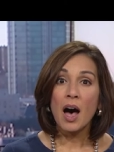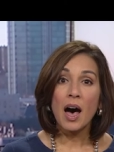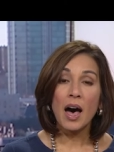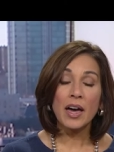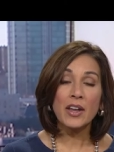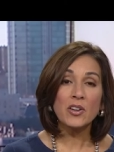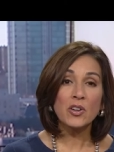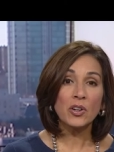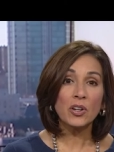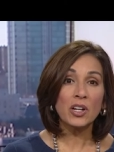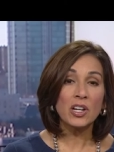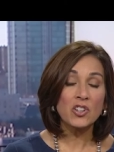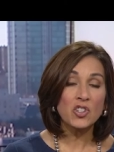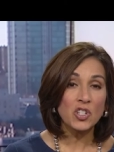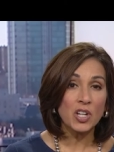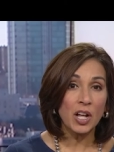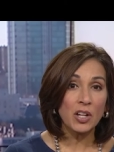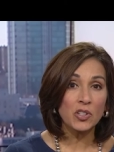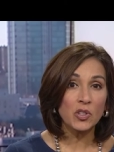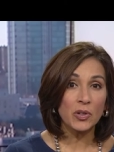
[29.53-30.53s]
Under a
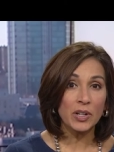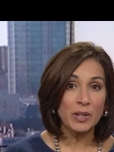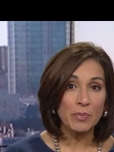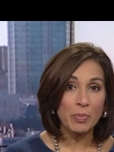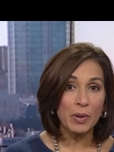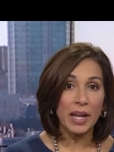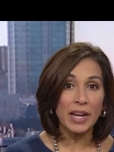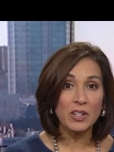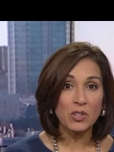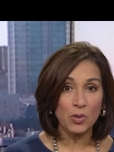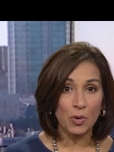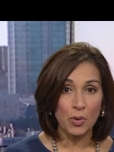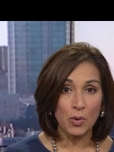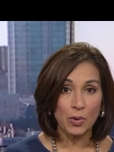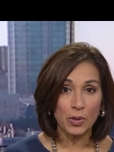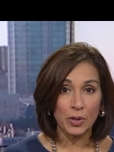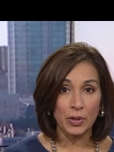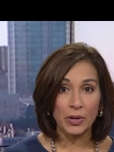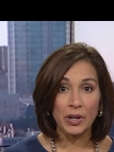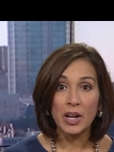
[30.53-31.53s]
shelter in place
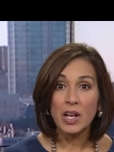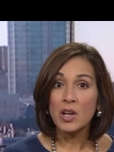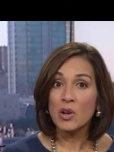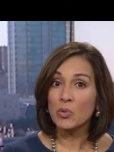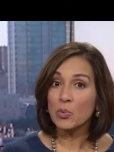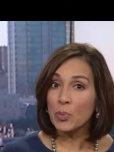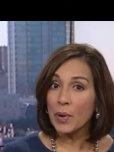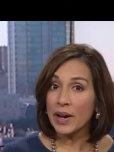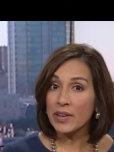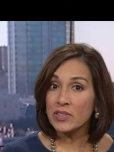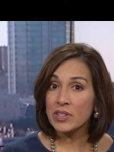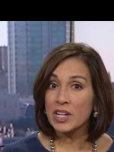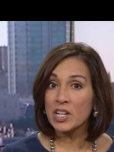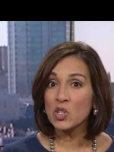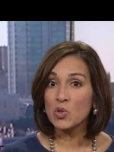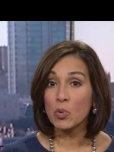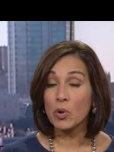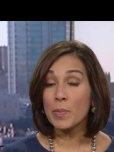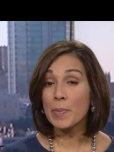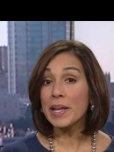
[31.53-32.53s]
order,
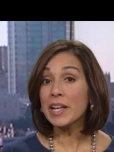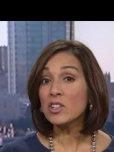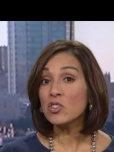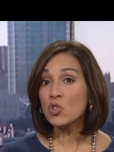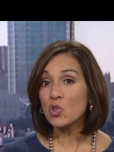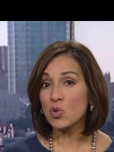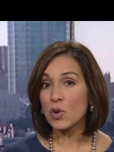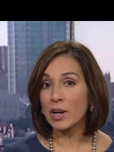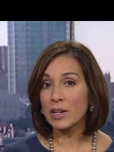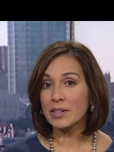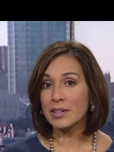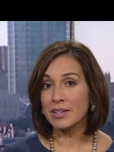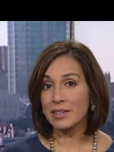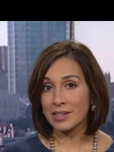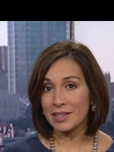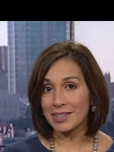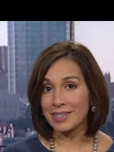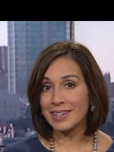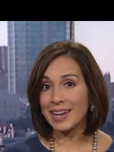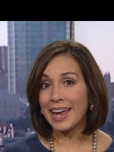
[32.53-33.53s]
residents would be instructed
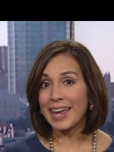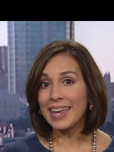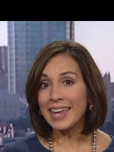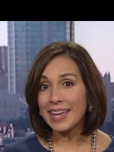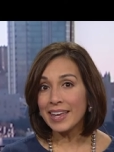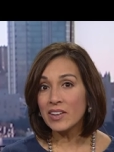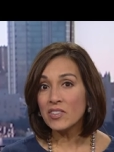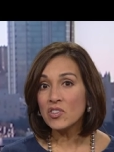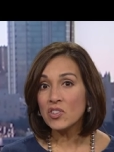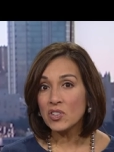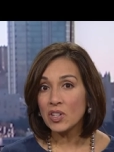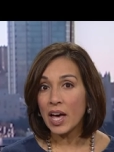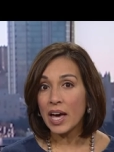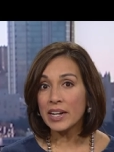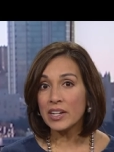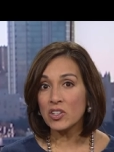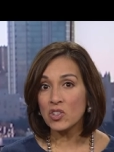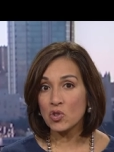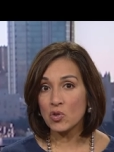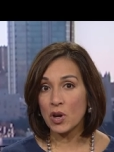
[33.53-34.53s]
to stay inside
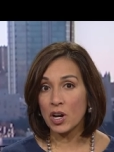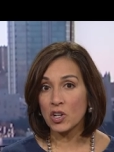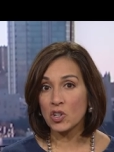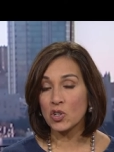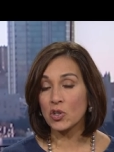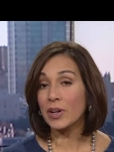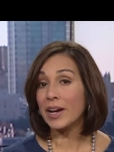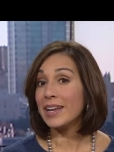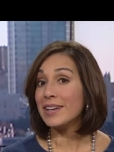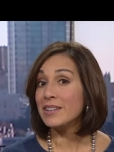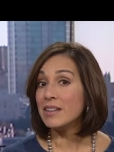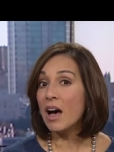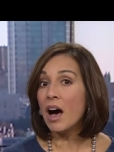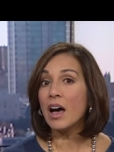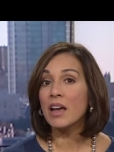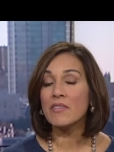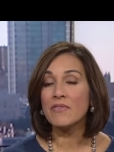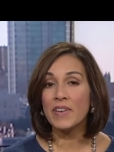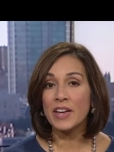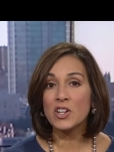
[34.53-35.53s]
a structure and
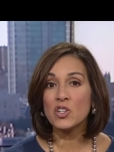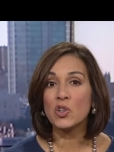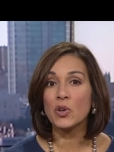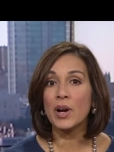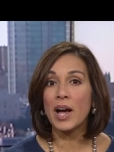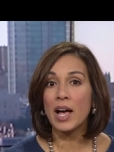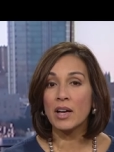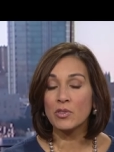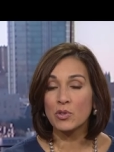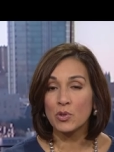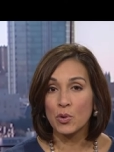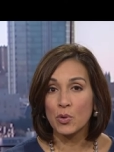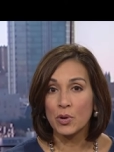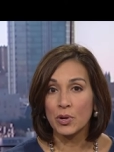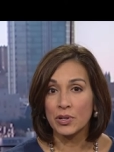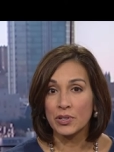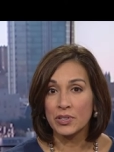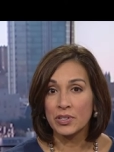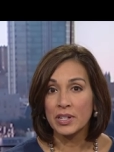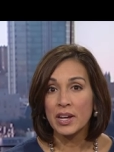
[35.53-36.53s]
not venture
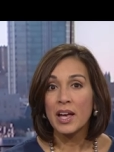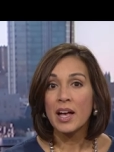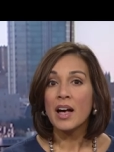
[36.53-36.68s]
outdoors.